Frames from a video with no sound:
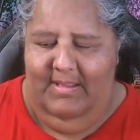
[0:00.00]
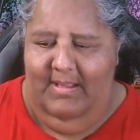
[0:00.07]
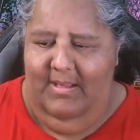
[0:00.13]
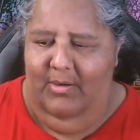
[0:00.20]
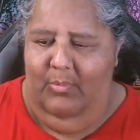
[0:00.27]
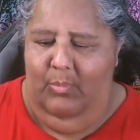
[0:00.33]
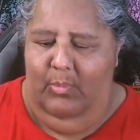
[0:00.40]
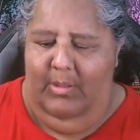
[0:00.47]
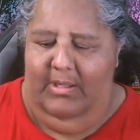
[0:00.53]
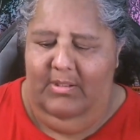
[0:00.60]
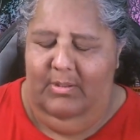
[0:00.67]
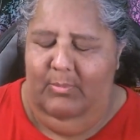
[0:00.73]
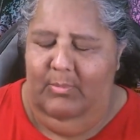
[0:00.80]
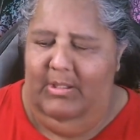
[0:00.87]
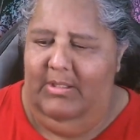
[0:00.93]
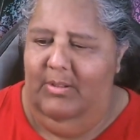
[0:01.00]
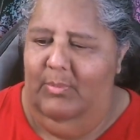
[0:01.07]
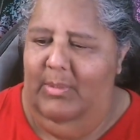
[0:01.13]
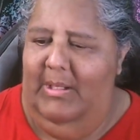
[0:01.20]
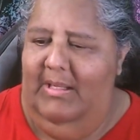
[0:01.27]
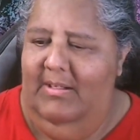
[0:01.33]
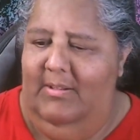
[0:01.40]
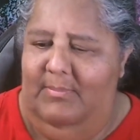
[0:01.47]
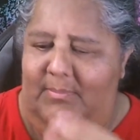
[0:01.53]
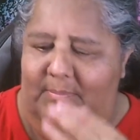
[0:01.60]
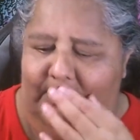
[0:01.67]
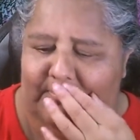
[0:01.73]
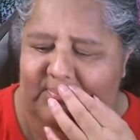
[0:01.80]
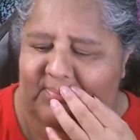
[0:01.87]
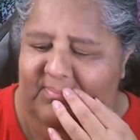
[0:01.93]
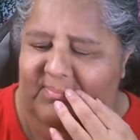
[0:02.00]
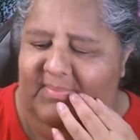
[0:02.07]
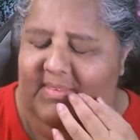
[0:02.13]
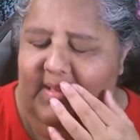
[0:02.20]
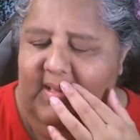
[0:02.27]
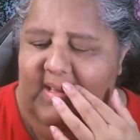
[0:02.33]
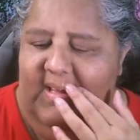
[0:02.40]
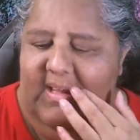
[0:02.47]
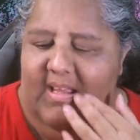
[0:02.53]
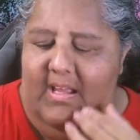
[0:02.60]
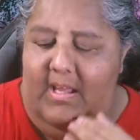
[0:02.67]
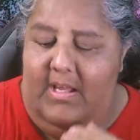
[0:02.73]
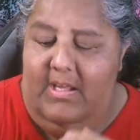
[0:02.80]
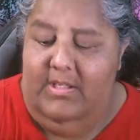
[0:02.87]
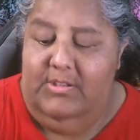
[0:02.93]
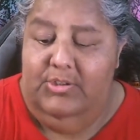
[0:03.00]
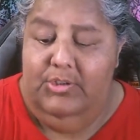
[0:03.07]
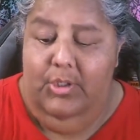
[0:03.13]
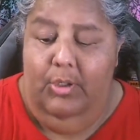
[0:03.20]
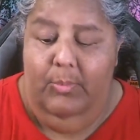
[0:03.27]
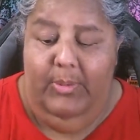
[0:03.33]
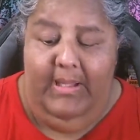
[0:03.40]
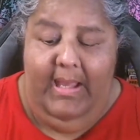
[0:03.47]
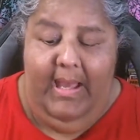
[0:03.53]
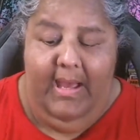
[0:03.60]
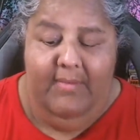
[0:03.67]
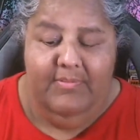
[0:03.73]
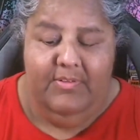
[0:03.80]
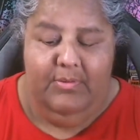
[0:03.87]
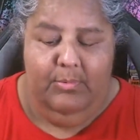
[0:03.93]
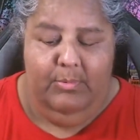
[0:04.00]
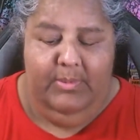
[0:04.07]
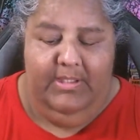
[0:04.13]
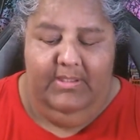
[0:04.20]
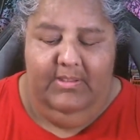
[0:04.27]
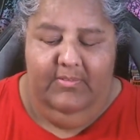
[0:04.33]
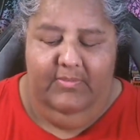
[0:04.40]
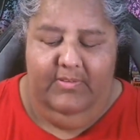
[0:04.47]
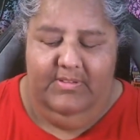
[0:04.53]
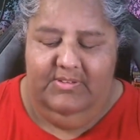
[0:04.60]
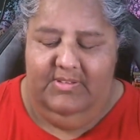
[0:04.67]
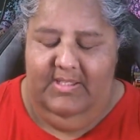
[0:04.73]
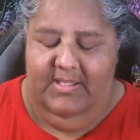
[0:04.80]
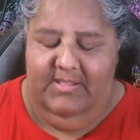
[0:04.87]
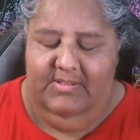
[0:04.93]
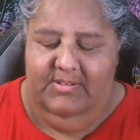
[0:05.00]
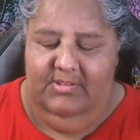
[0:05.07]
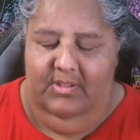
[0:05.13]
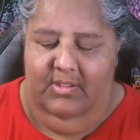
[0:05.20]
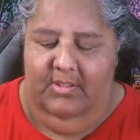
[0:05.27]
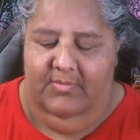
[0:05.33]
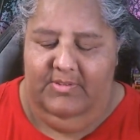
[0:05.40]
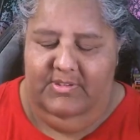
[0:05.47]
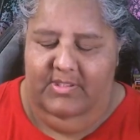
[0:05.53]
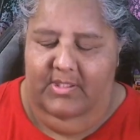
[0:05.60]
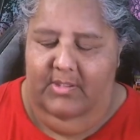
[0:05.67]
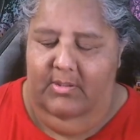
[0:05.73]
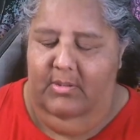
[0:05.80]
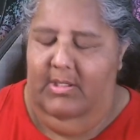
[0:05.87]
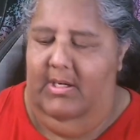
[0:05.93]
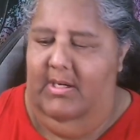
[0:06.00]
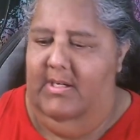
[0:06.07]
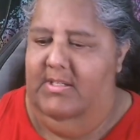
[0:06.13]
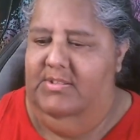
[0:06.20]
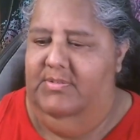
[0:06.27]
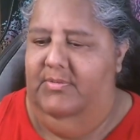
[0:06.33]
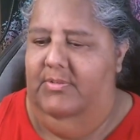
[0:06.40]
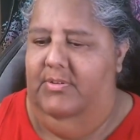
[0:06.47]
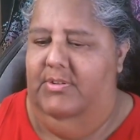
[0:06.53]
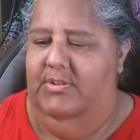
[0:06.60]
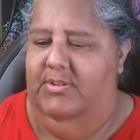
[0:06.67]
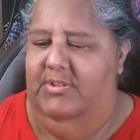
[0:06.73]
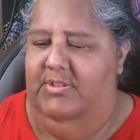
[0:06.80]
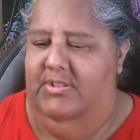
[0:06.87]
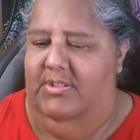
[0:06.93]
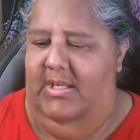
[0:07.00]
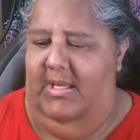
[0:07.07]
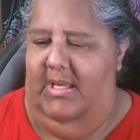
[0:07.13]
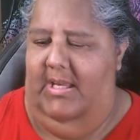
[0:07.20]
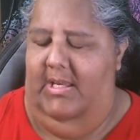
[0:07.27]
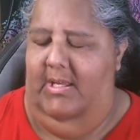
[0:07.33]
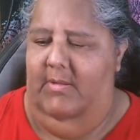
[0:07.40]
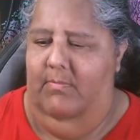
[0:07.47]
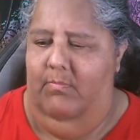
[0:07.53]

Welcome, welcome, welcome. So, we have 3 different sets of tarot cards for today.